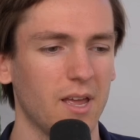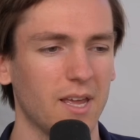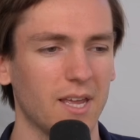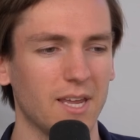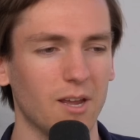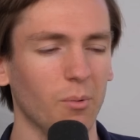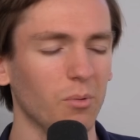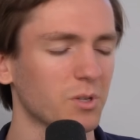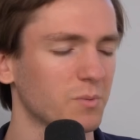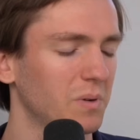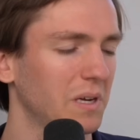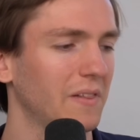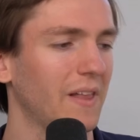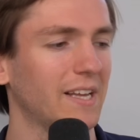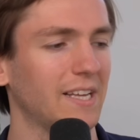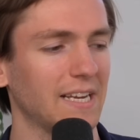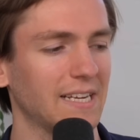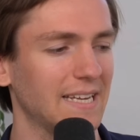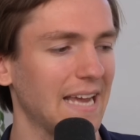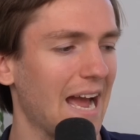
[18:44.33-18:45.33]
he almost played
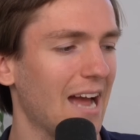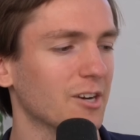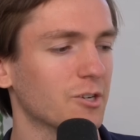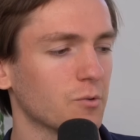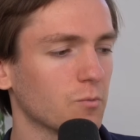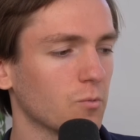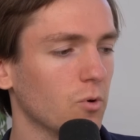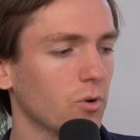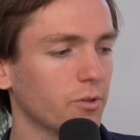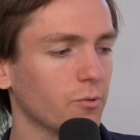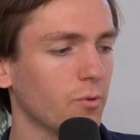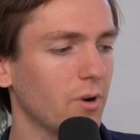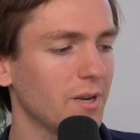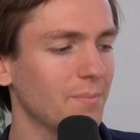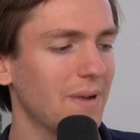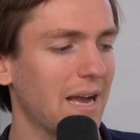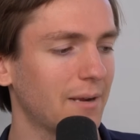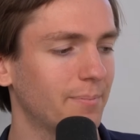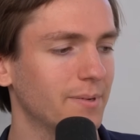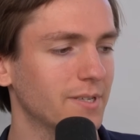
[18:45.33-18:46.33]
like a gadget role at the running
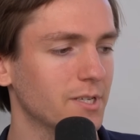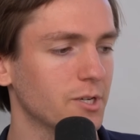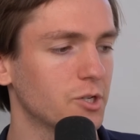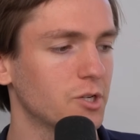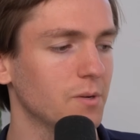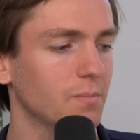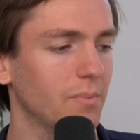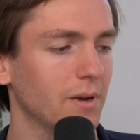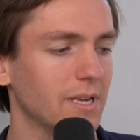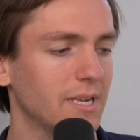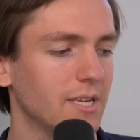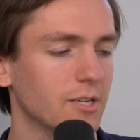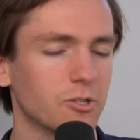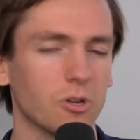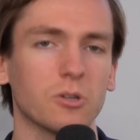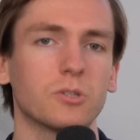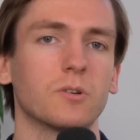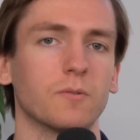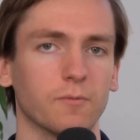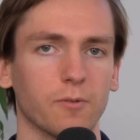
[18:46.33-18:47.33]
back position, but he's
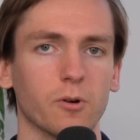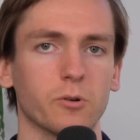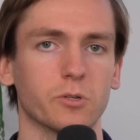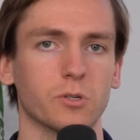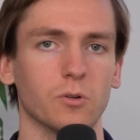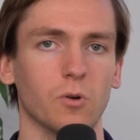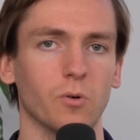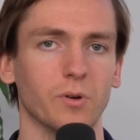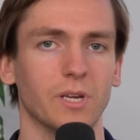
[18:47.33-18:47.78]
also versatile.